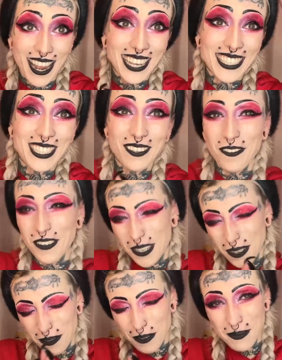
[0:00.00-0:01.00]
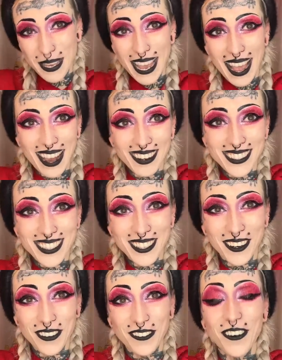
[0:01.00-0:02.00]
next video will be a house
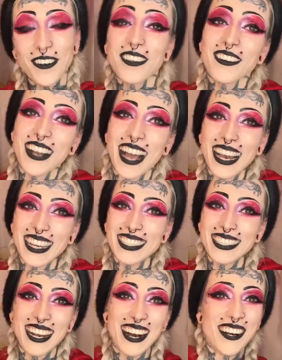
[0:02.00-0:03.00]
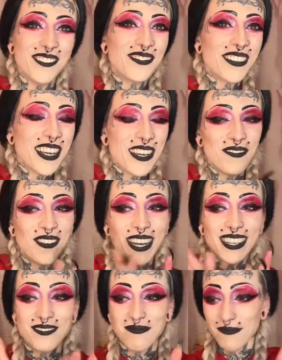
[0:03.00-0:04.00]
tour for you guys. Um,
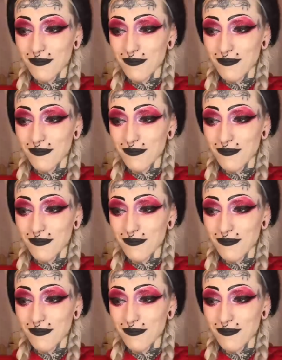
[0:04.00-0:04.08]
but,